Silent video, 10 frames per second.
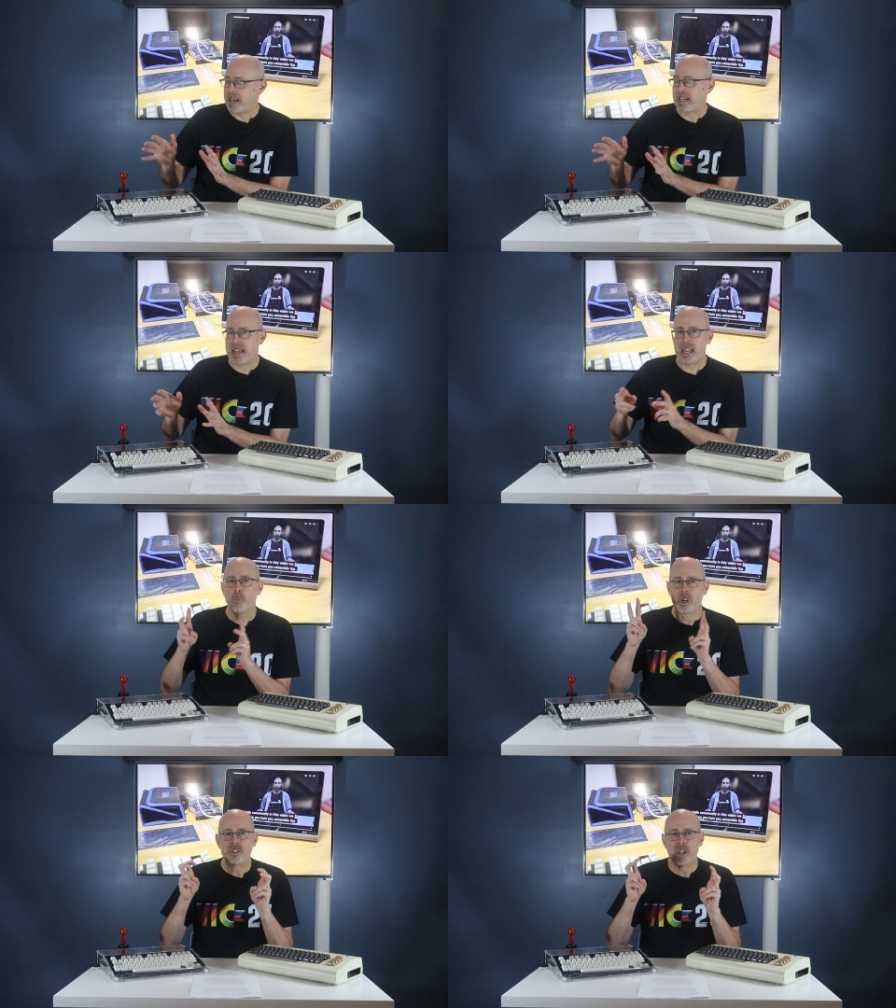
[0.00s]
but it
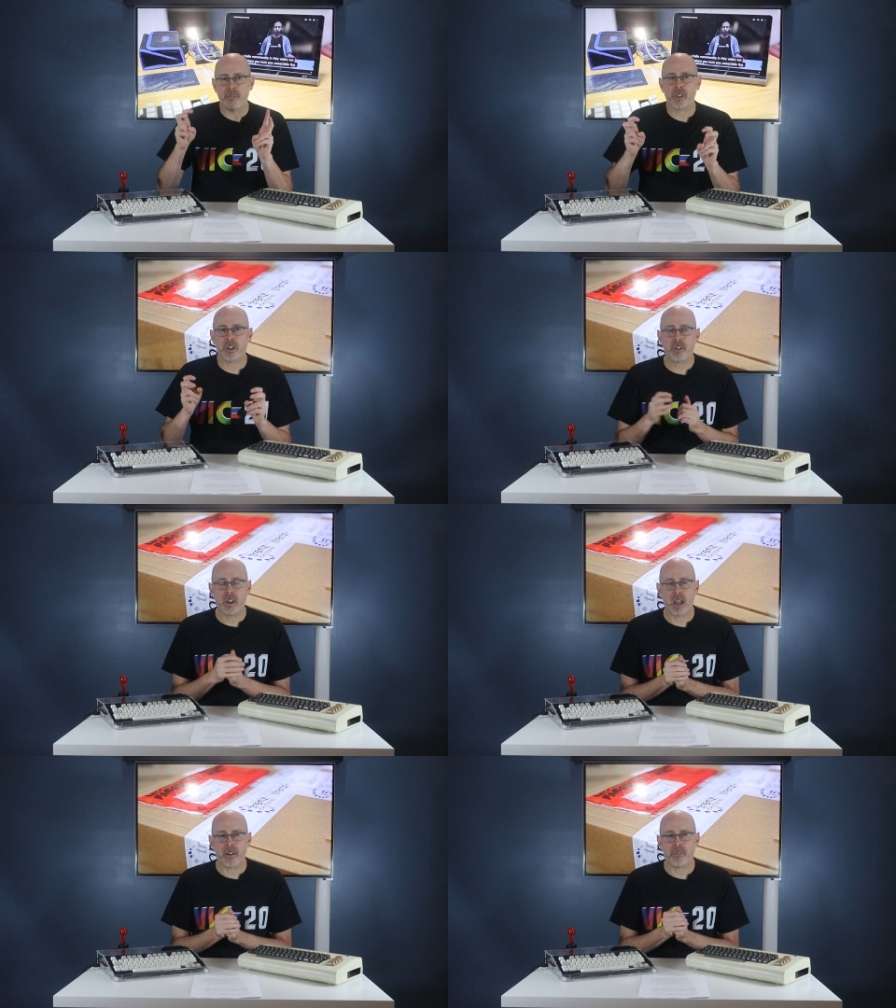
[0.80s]
can, we're gonna say for,
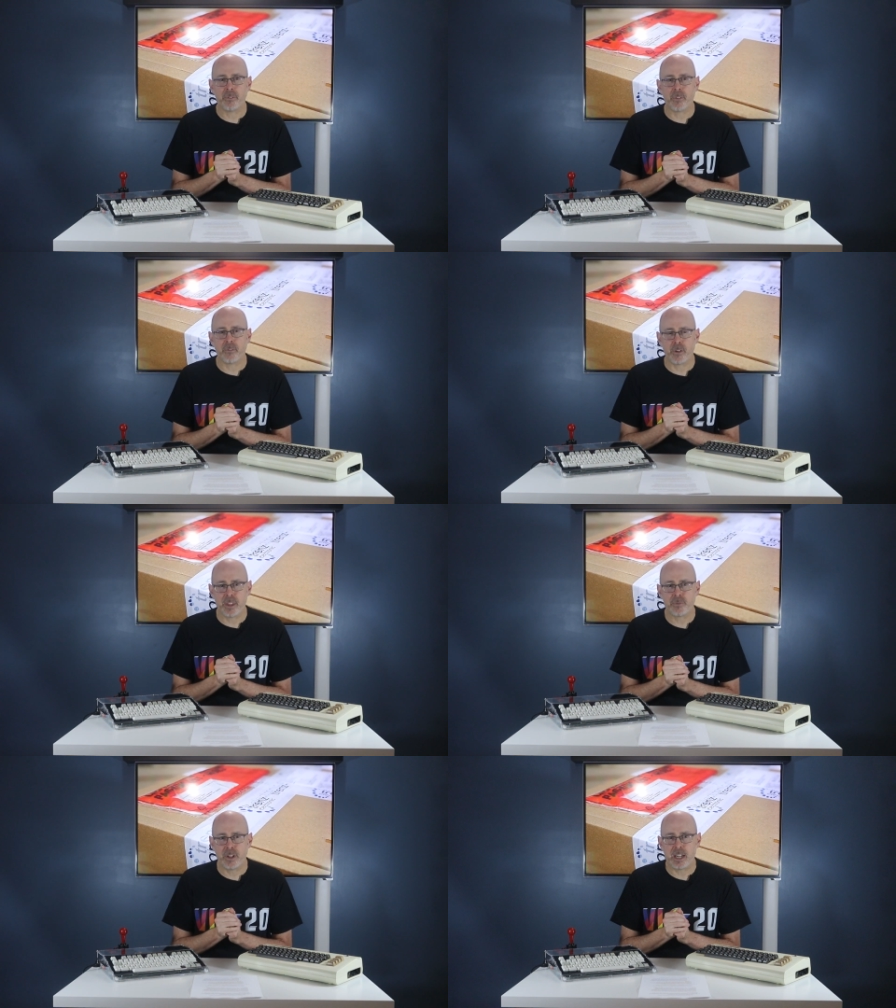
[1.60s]
the, uh,
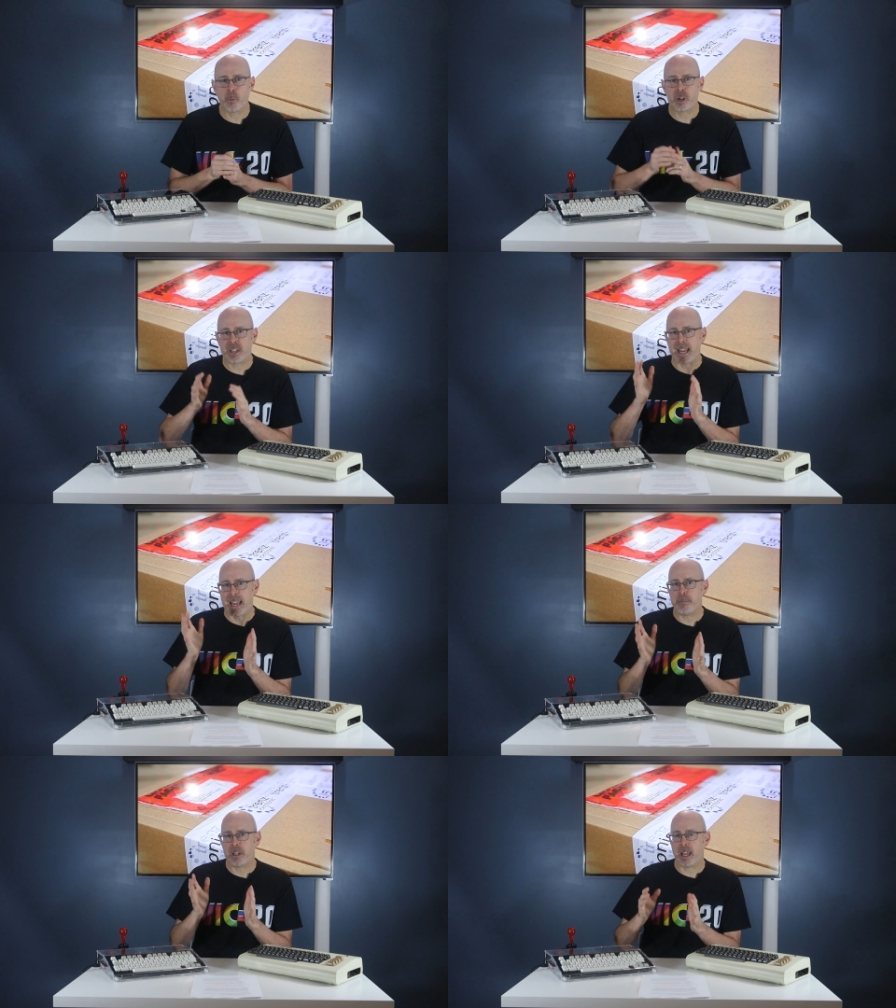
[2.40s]
for, for this video, we're gonna
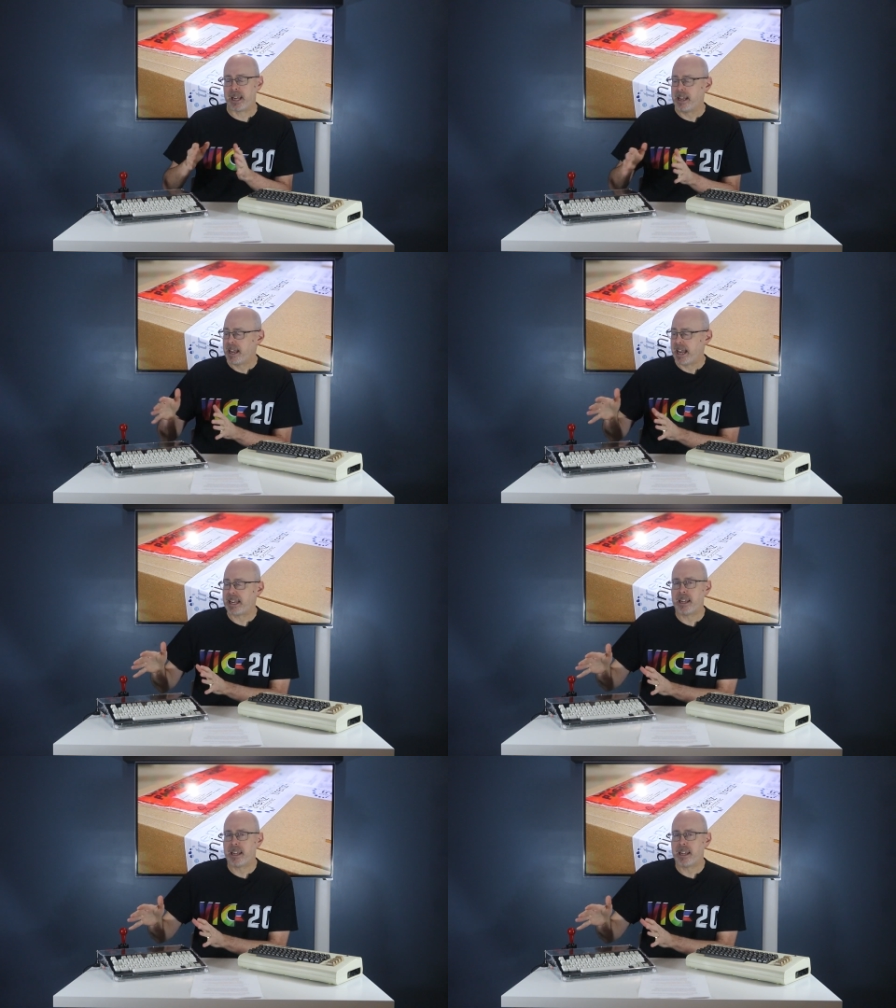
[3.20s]
say emulate,